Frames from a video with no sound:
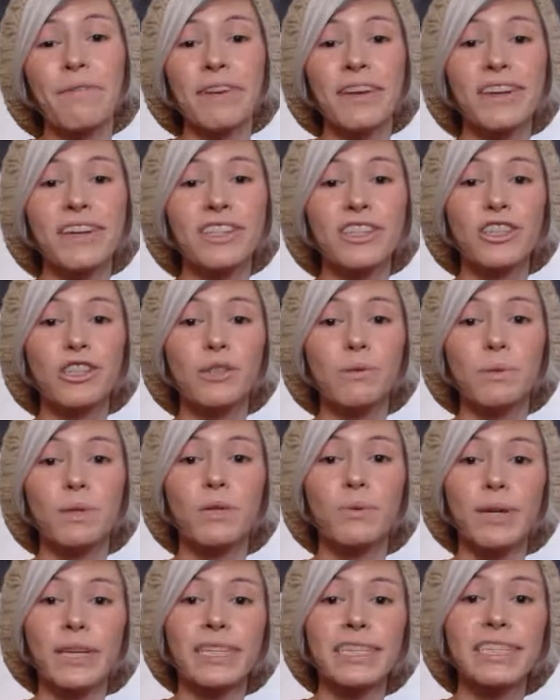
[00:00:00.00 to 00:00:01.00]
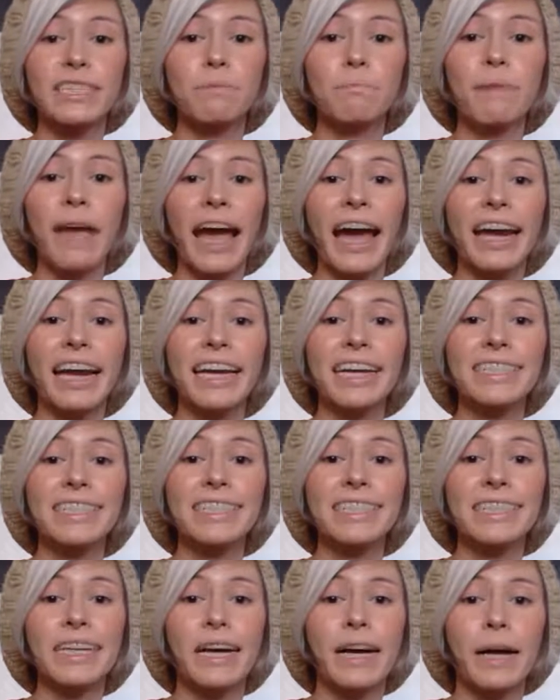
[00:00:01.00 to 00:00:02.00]
you can choose between
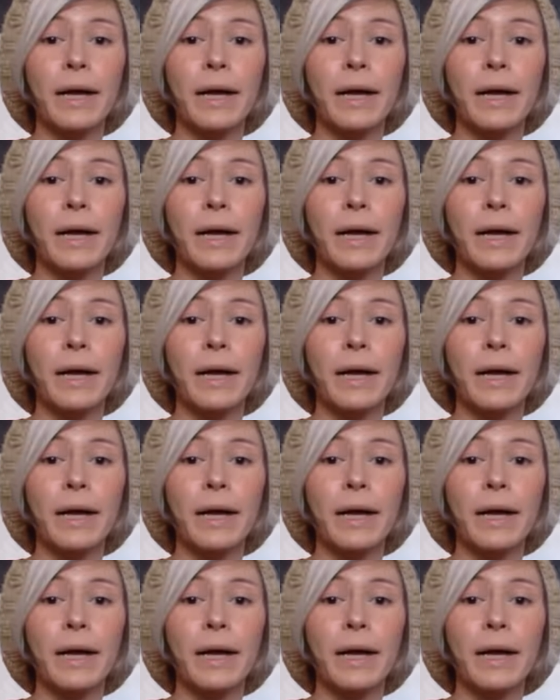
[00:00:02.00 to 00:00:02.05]
Spanish,